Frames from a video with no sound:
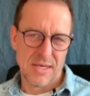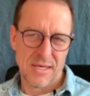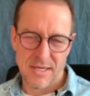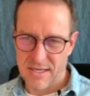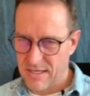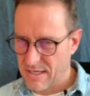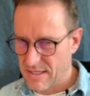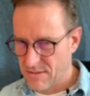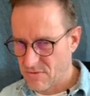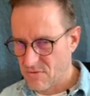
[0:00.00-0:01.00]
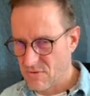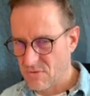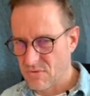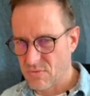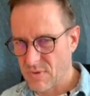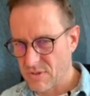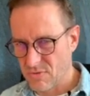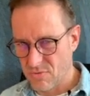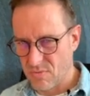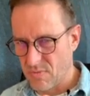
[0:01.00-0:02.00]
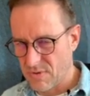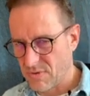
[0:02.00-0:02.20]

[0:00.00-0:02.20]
to what you want